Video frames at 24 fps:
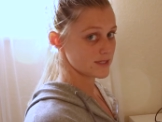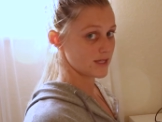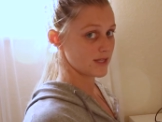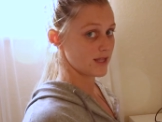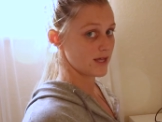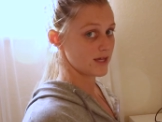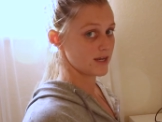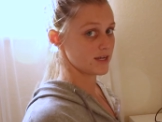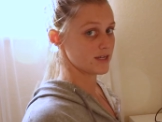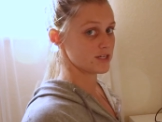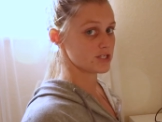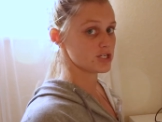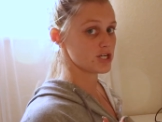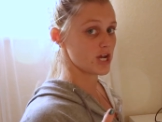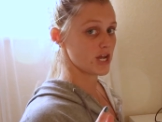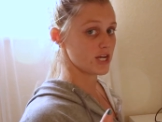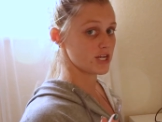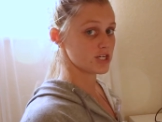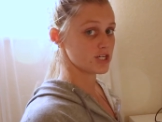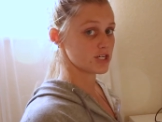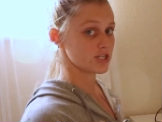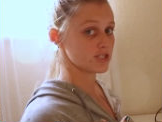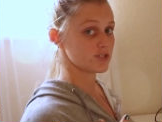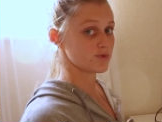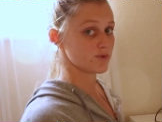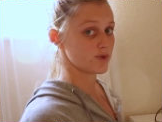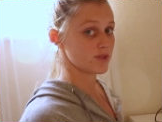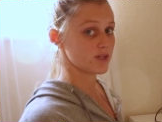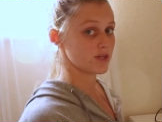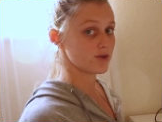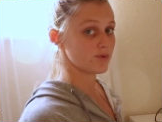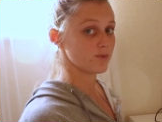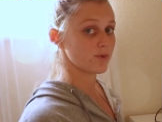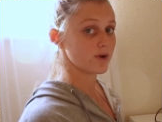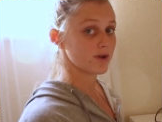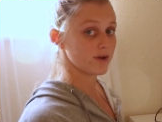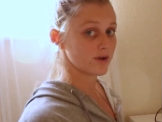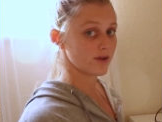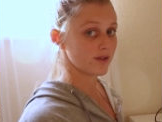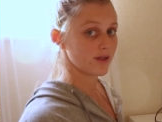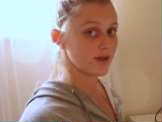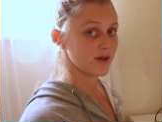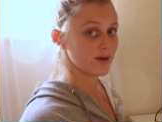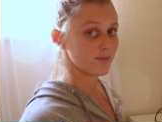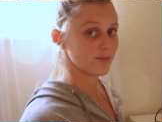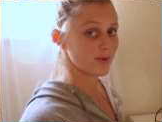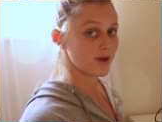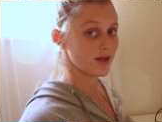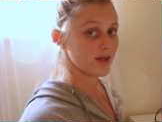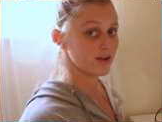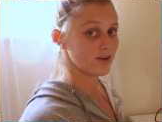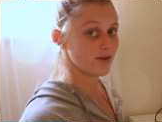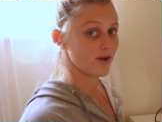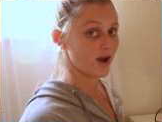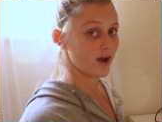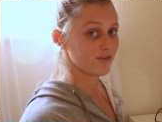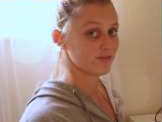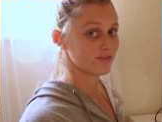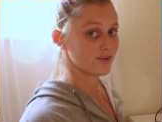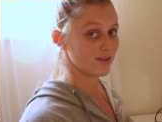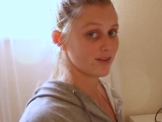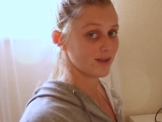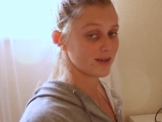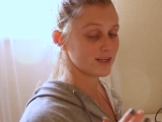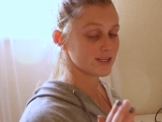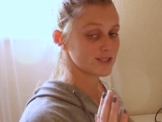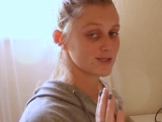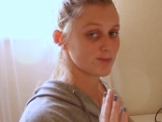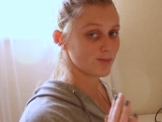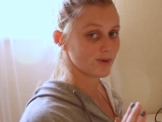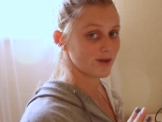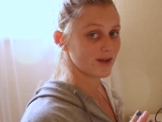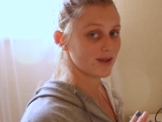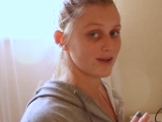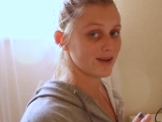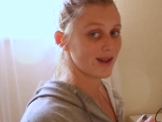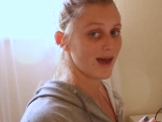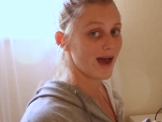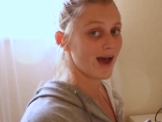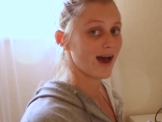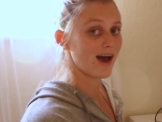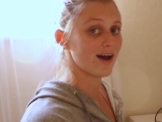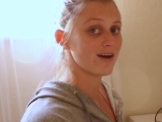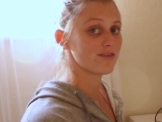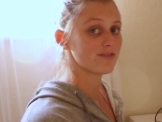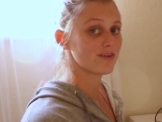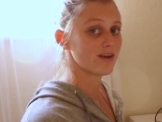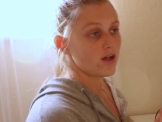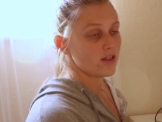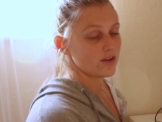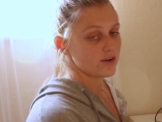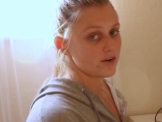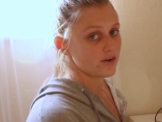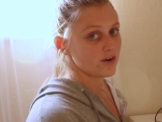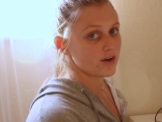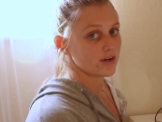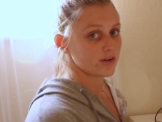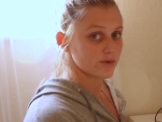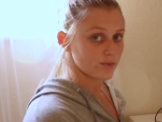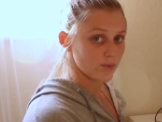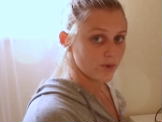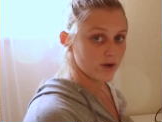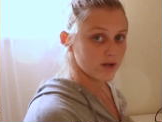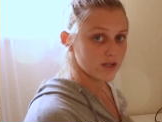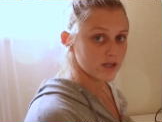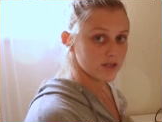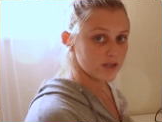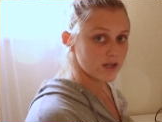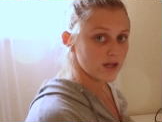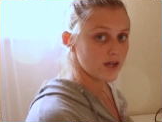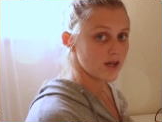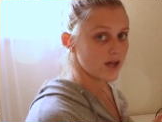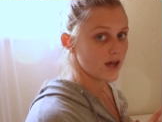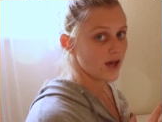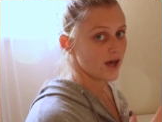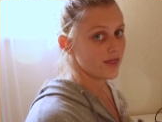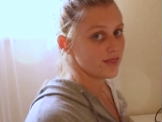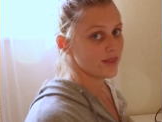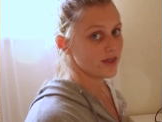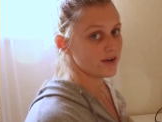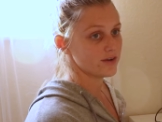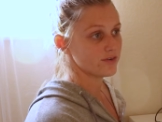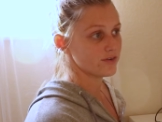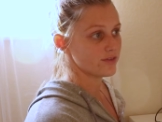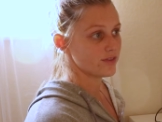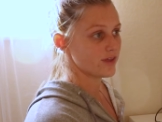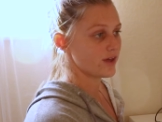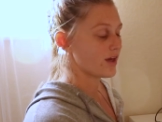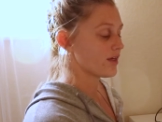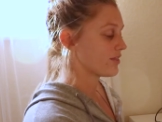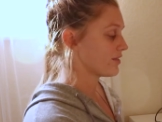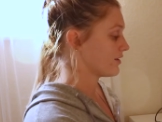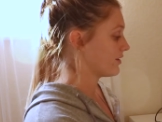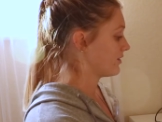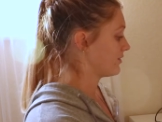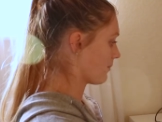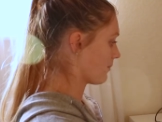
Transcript: the lighting changes within one clip and you have to like split it in half, color correct one, and then do the other.